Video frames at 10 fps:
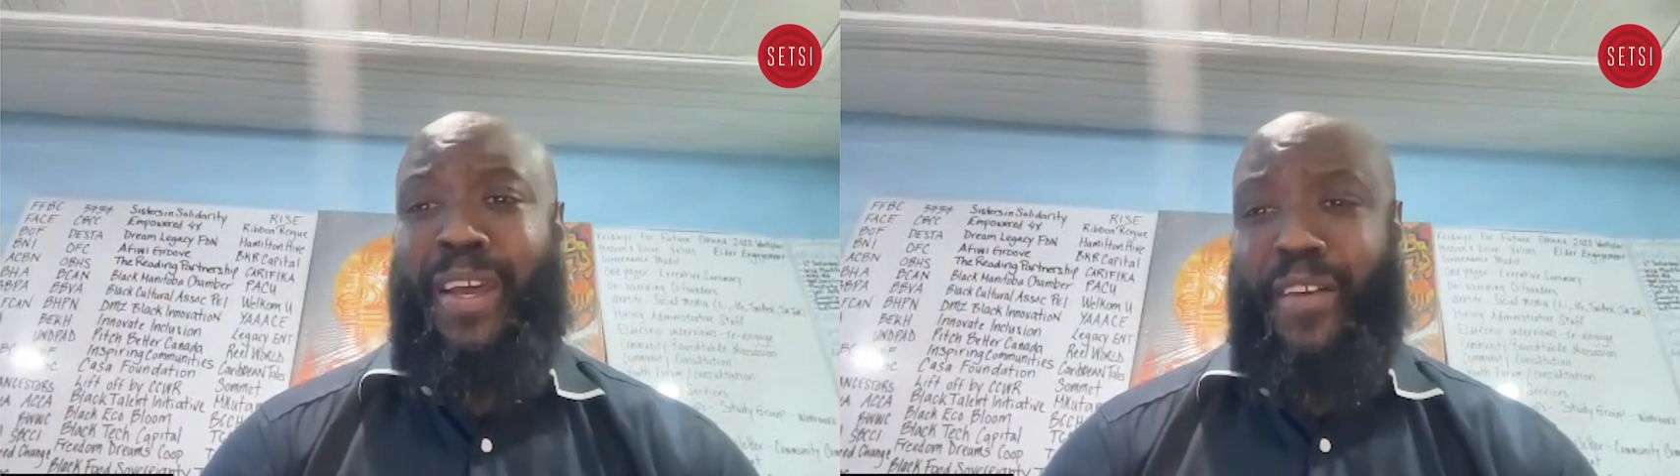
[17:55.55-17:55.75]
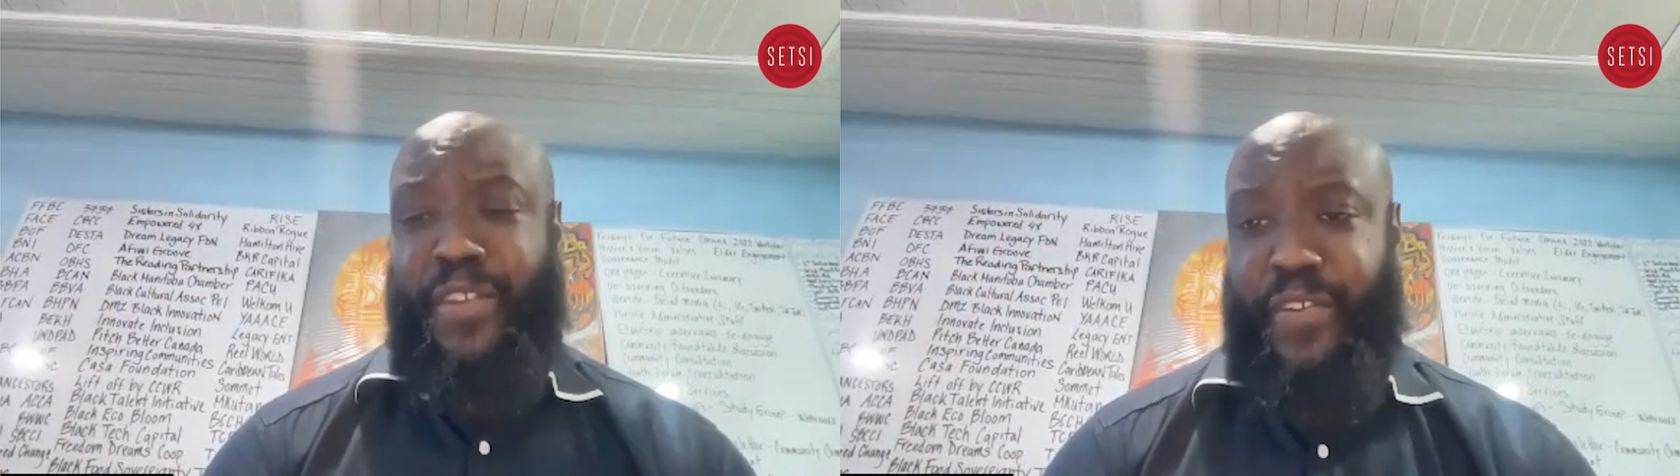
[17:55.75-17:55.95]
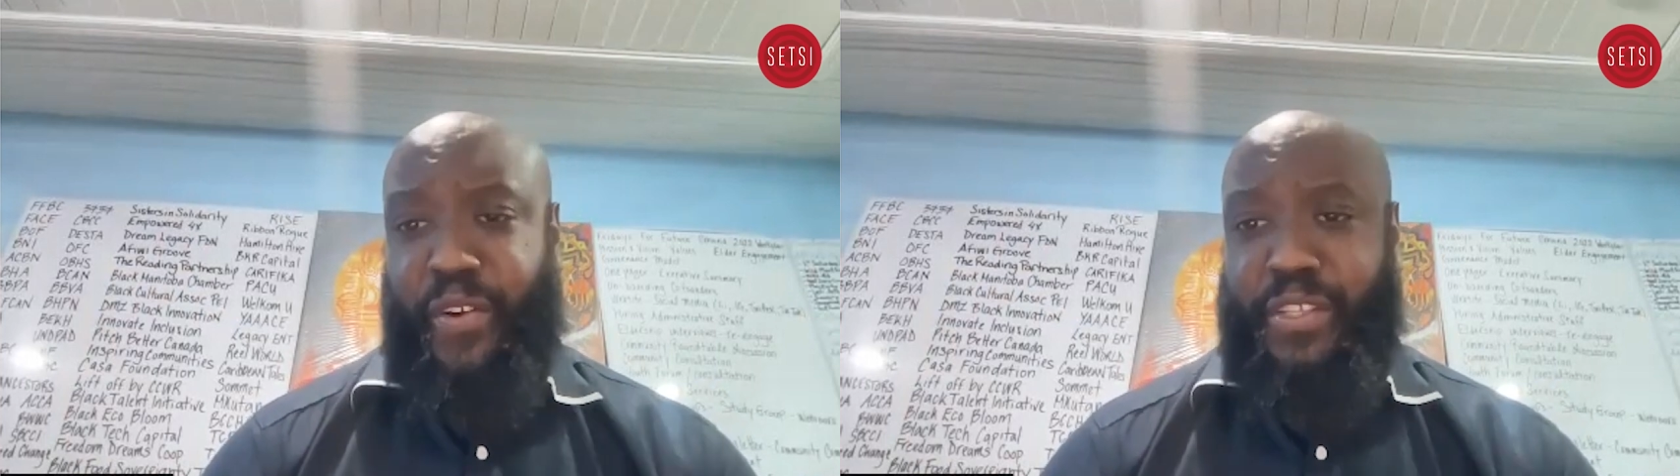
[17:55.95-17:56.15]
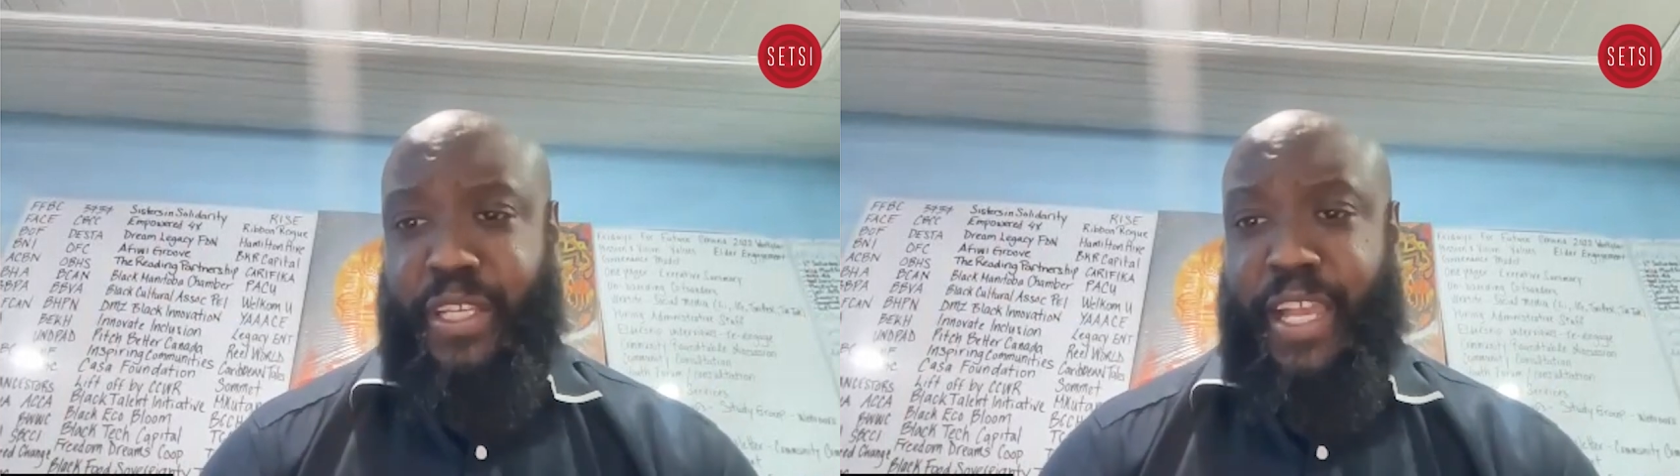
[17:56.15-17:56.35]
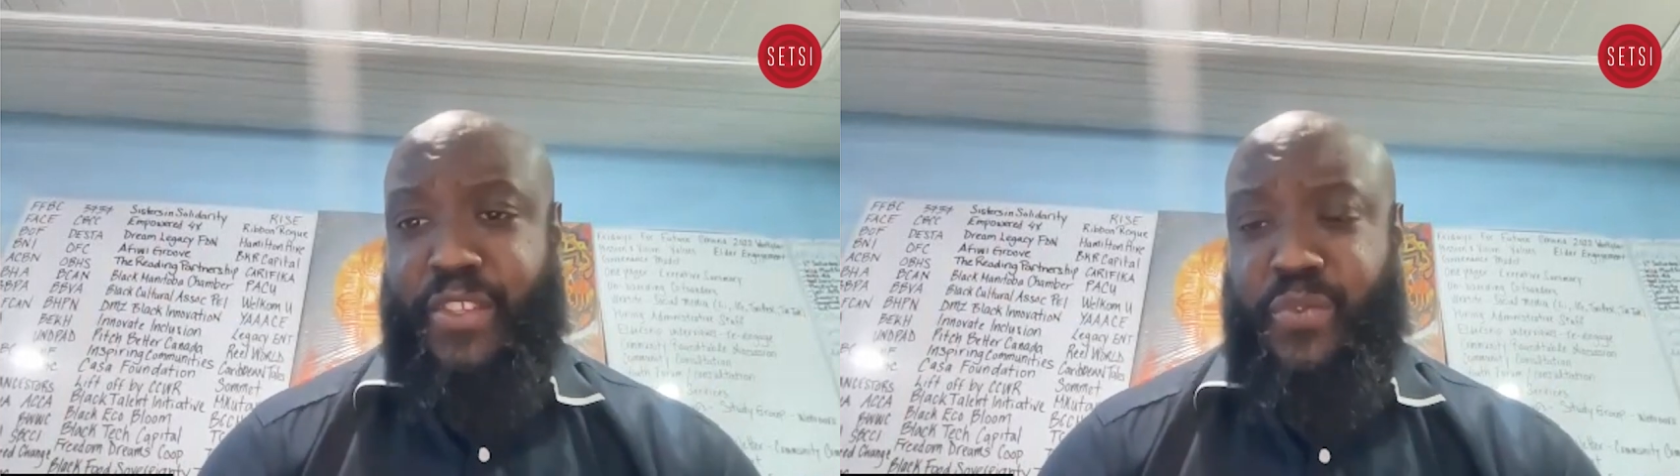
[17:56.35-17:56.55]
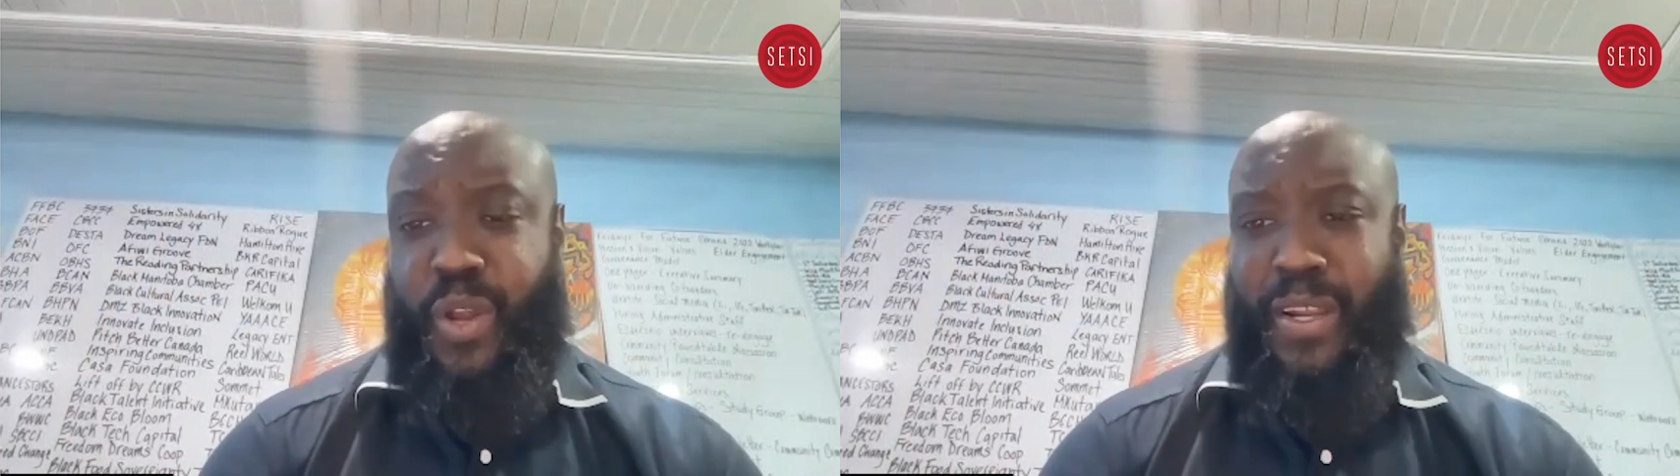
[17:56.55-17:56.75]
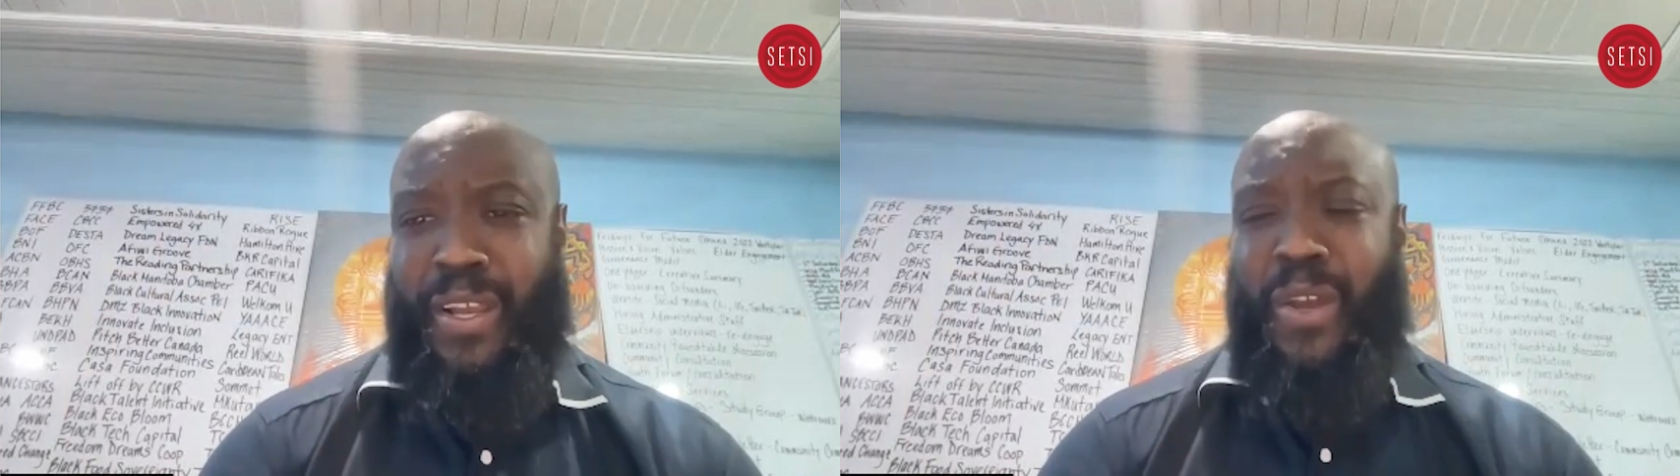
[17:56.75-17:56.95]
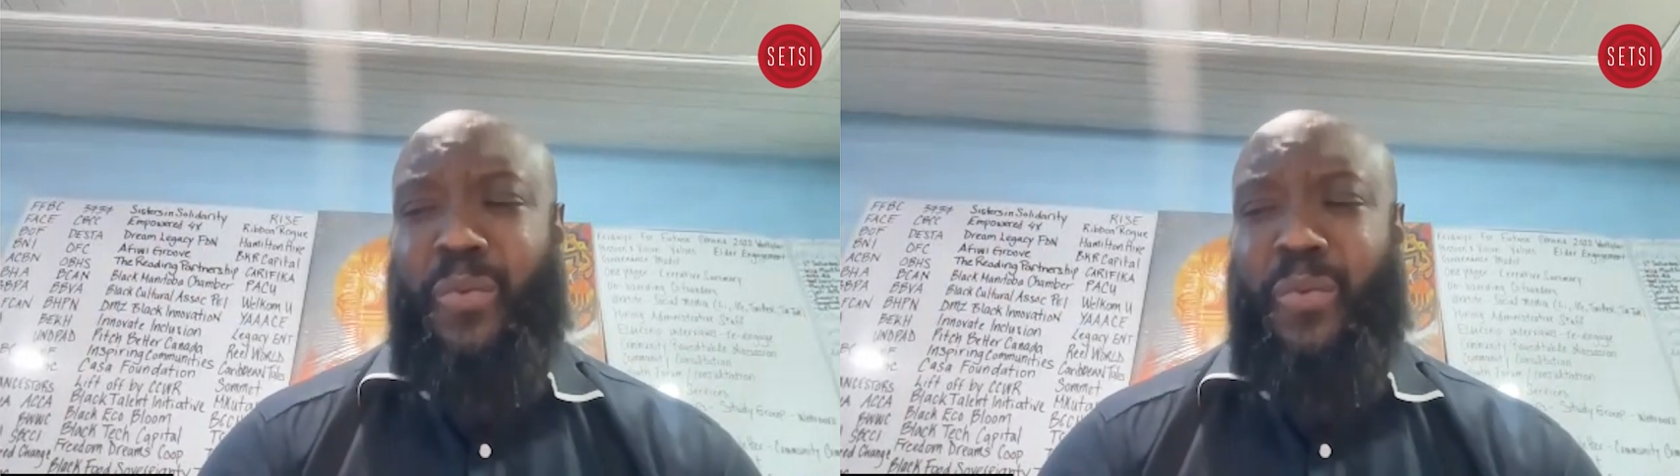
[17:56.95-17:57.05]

of the various lands we're on.